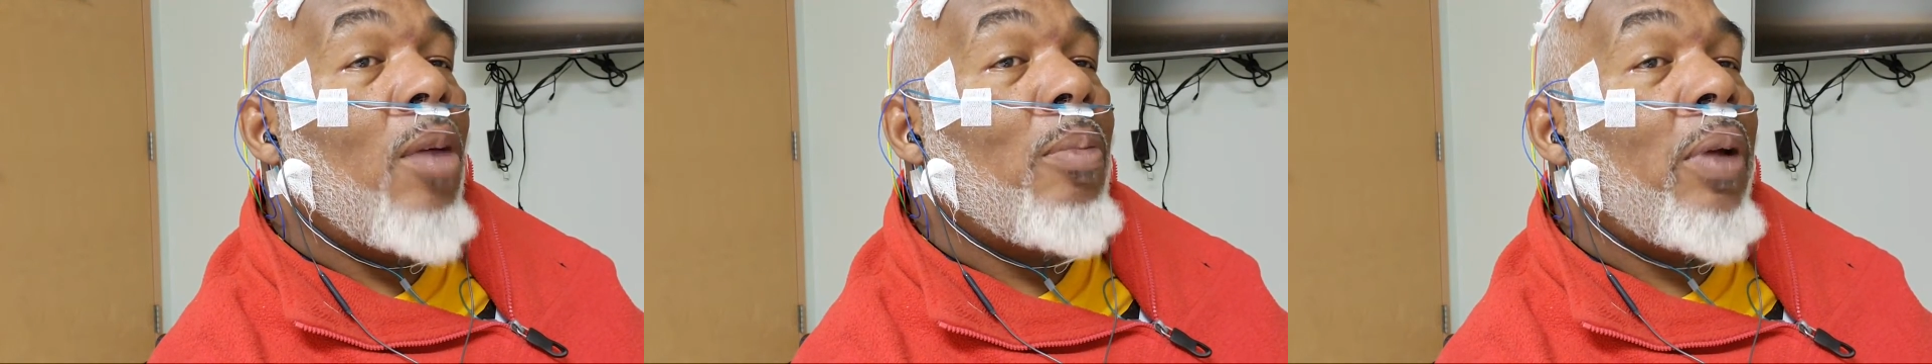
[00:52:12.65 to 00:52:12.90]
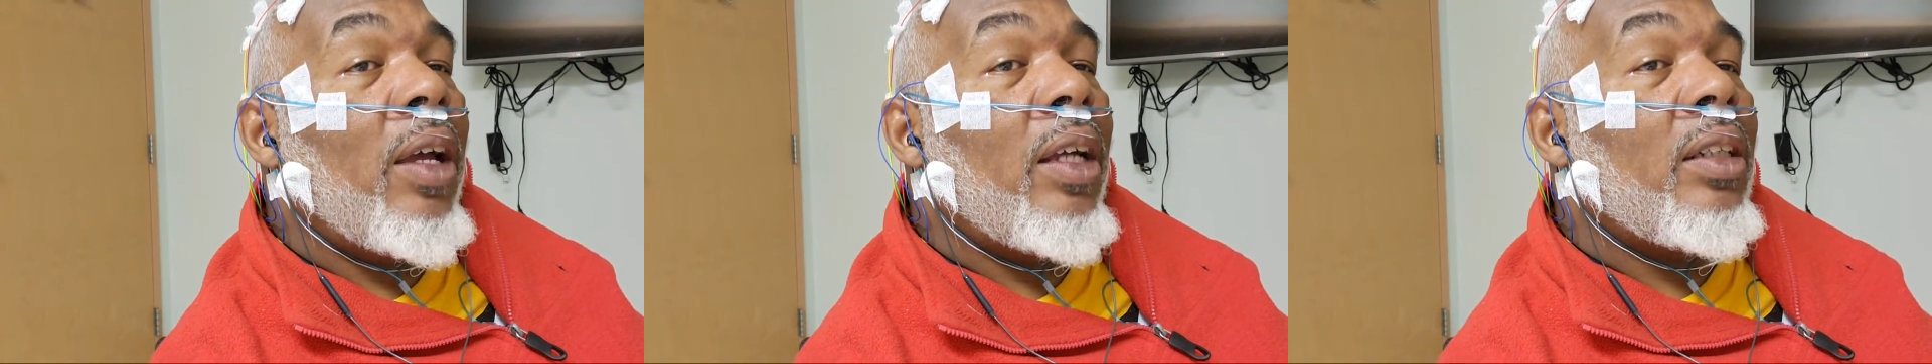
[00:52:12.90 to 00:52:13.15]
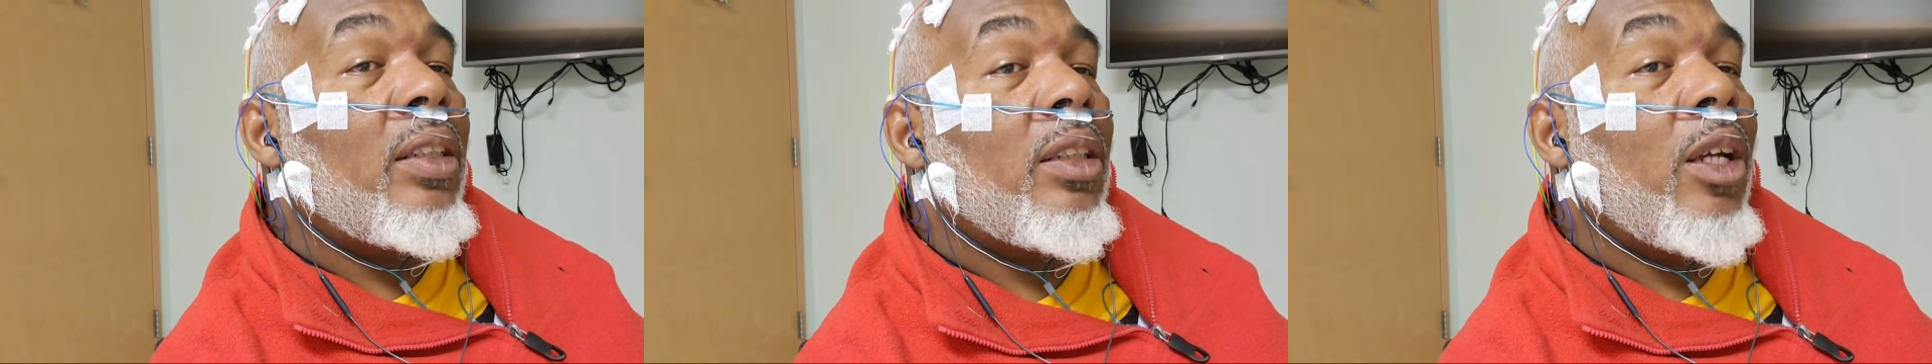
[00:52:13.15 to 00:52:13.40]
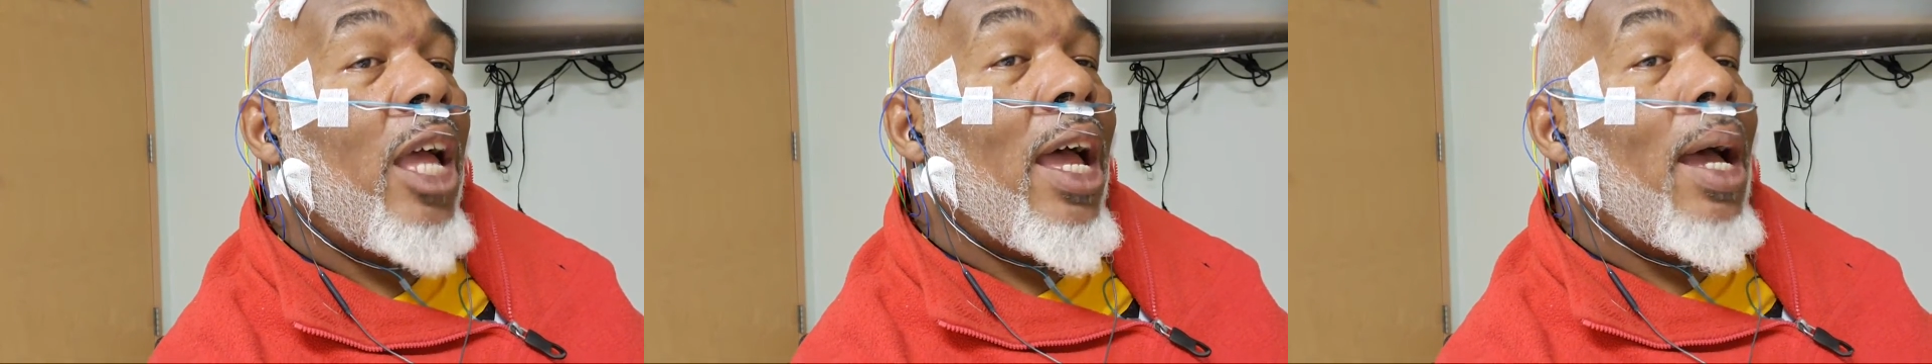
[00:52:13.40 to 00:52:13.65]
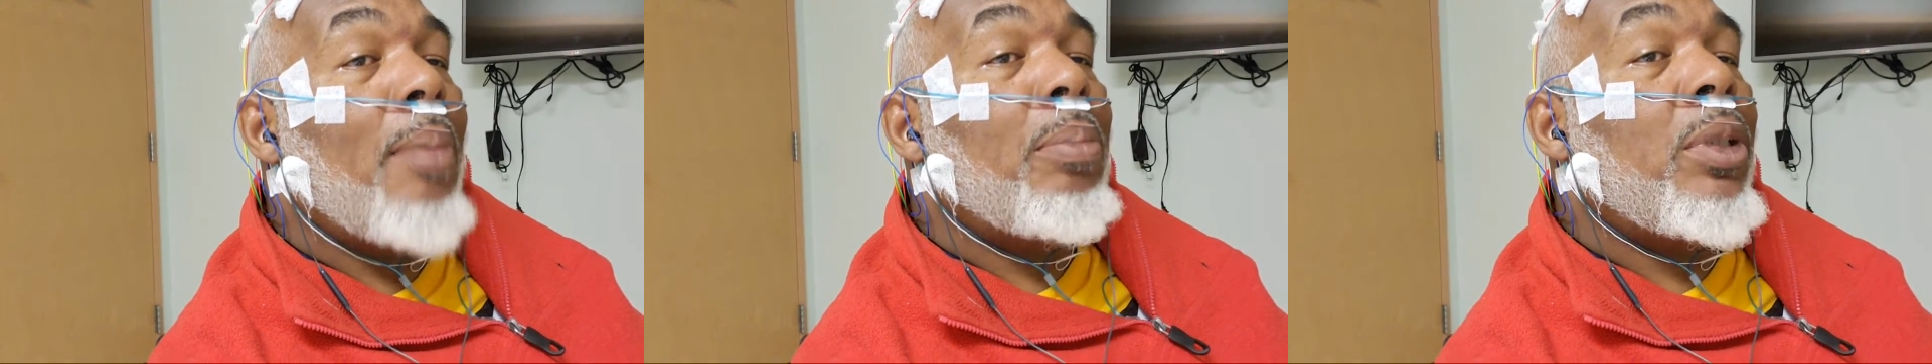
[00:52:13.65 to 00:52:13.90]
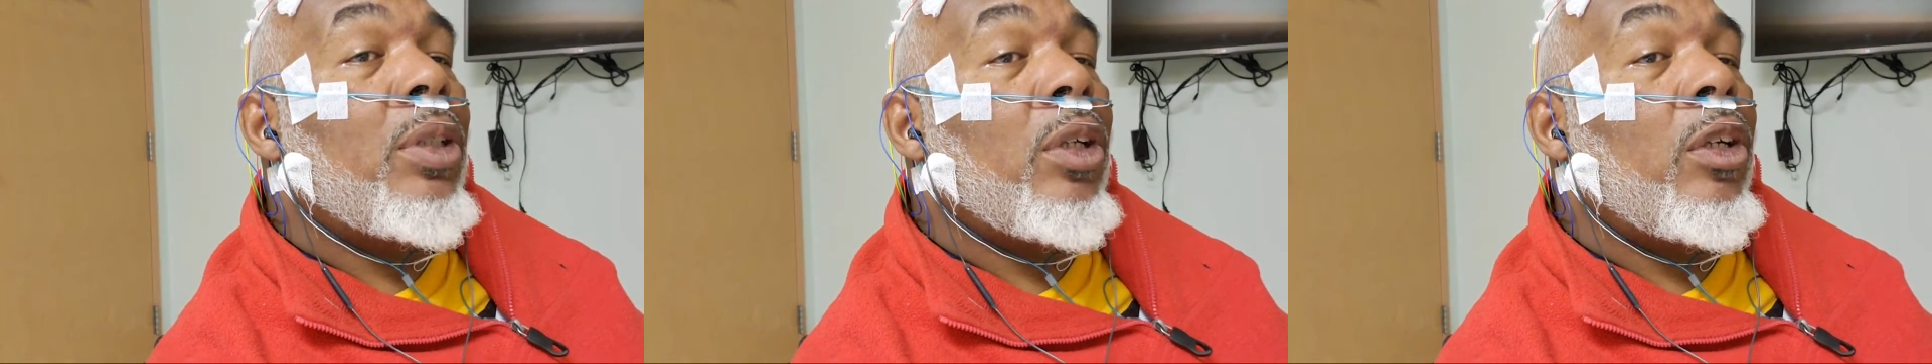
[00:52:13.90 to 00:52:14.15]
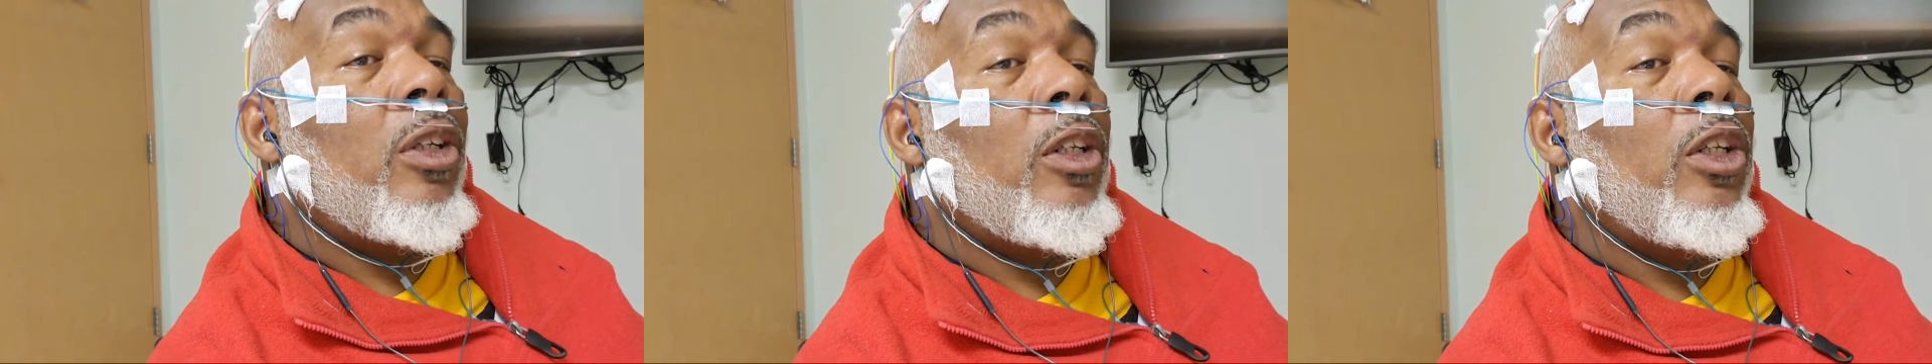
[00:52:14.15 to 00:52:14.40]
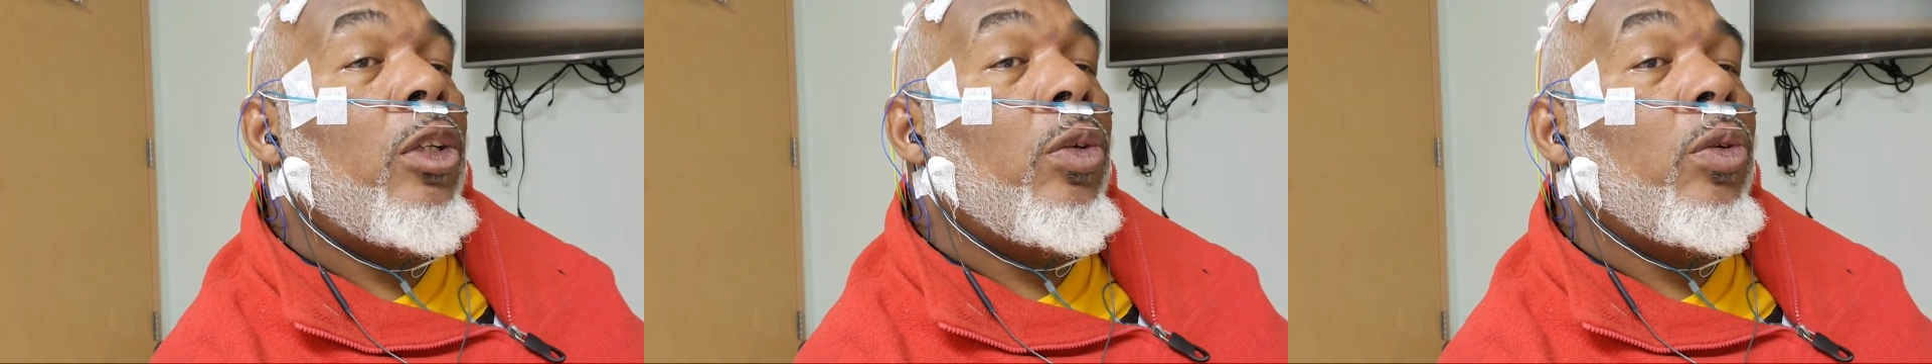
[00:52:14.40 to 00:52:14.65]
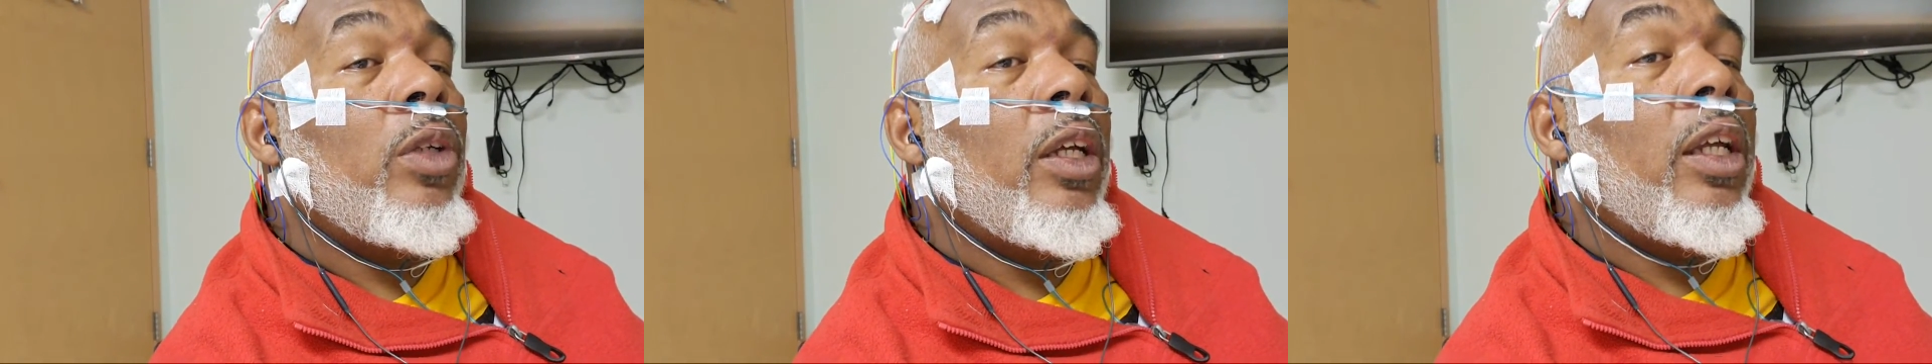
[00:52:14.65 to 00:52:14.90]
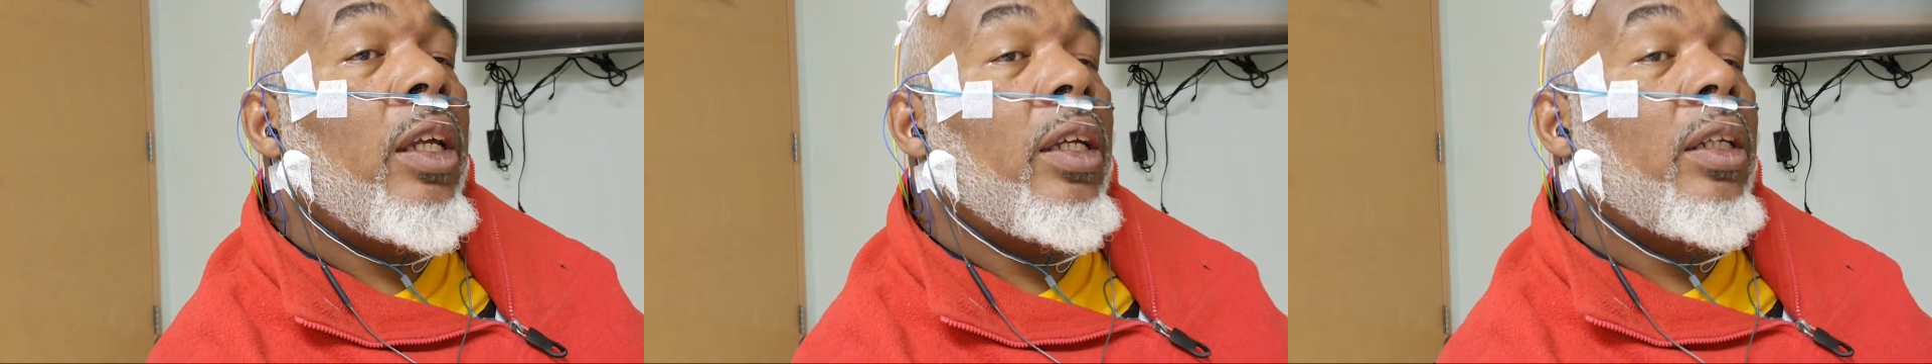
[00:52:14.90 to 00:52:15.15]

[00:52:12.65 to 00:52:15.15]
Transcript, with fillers: pets. Absolutely.